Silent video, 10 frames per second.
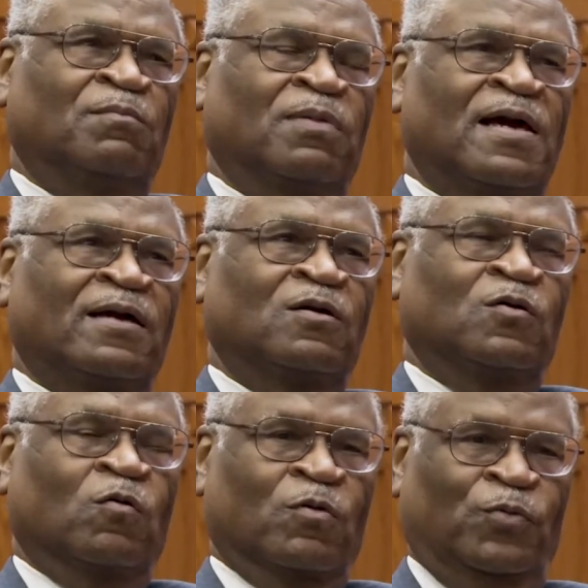a black
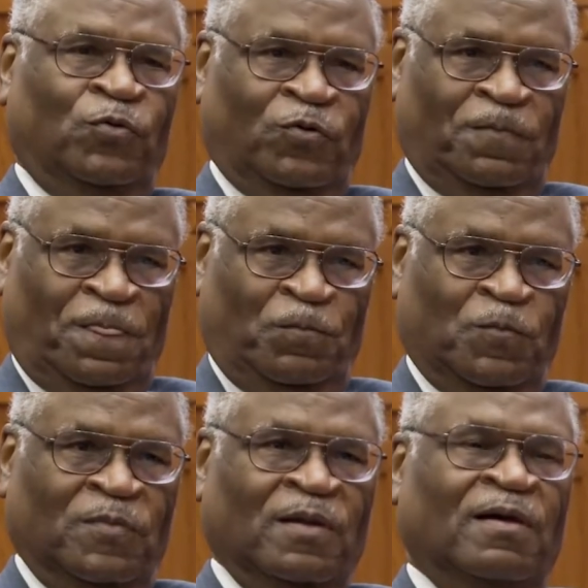court reporter.
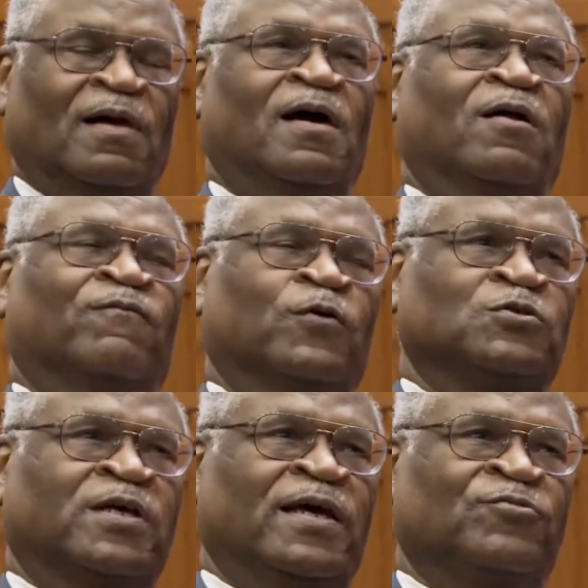In her
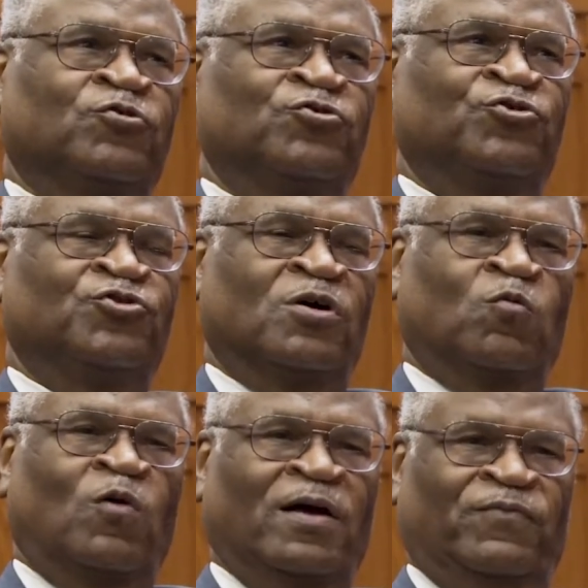first case, there's this young
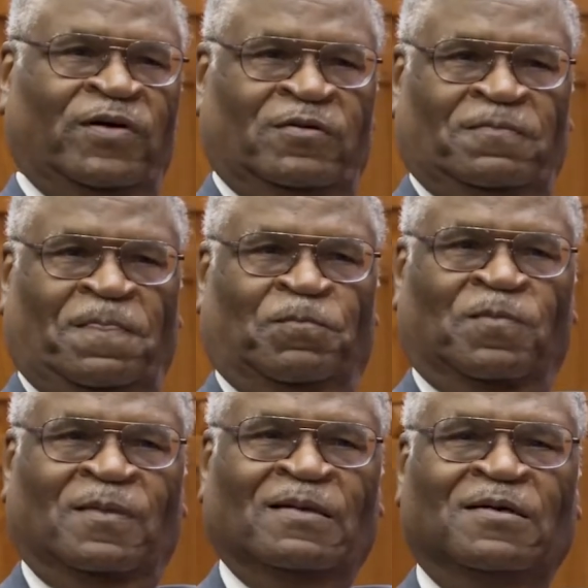white fellow
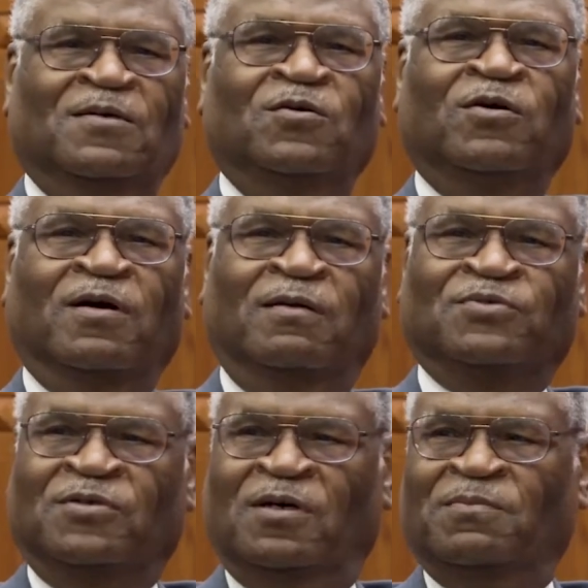who
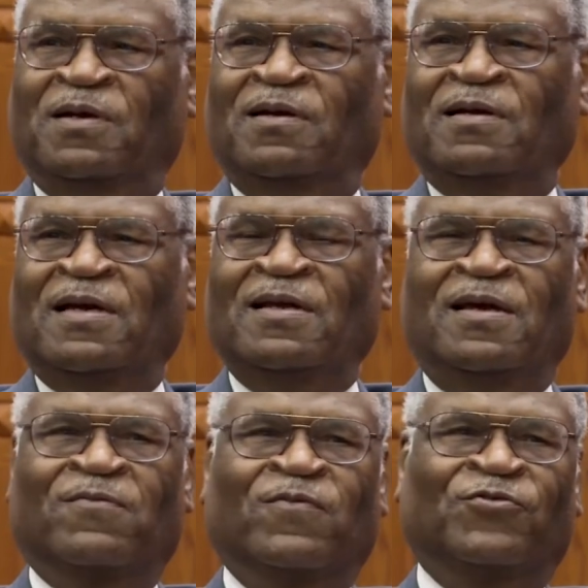comes up, and
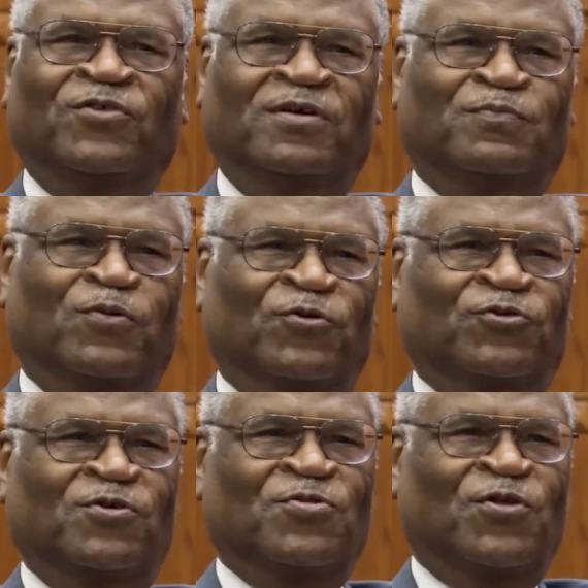every single
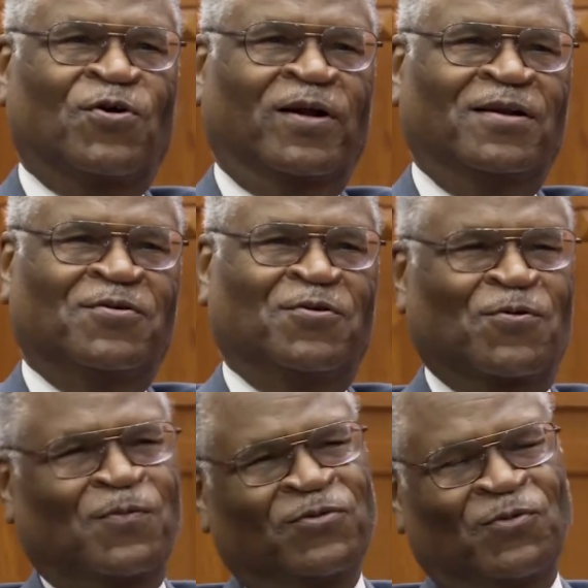person in authority in the
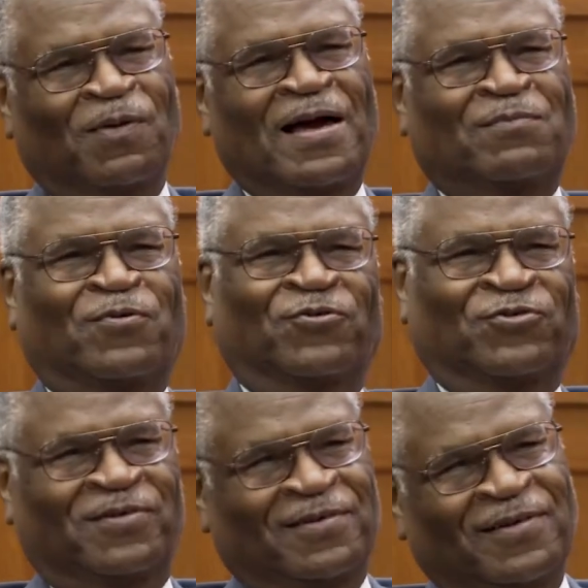courtroom was a black
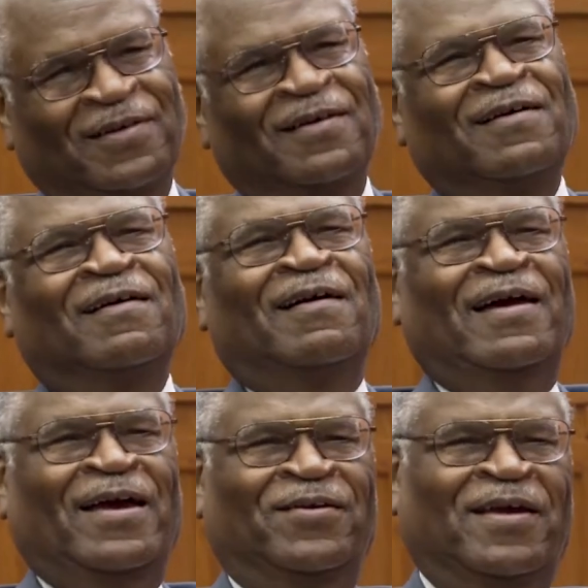person.
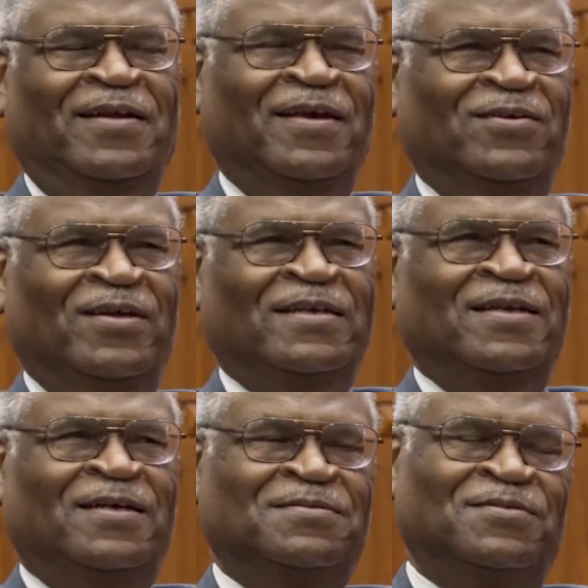And
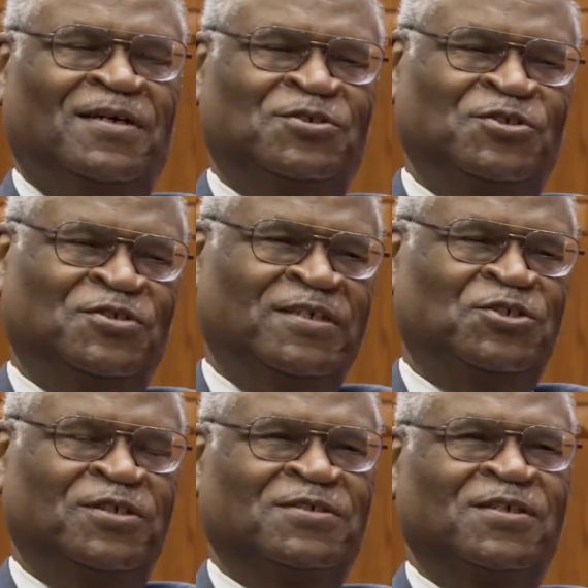she said
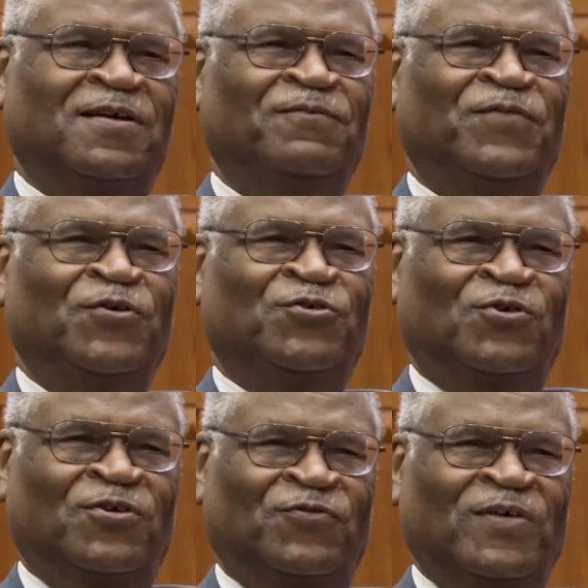she could see the confusion
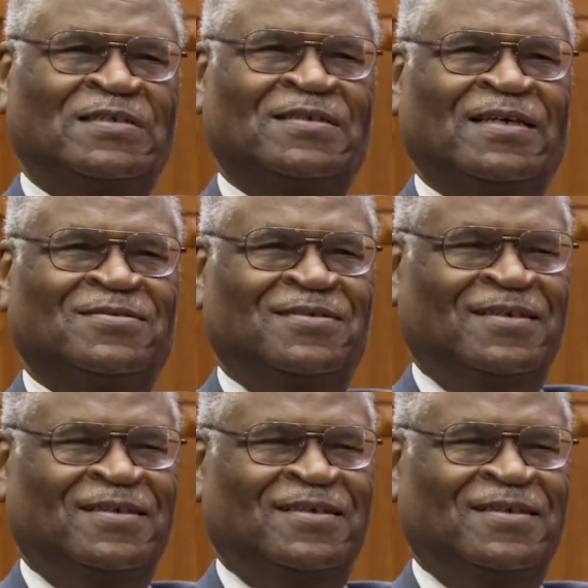on his face as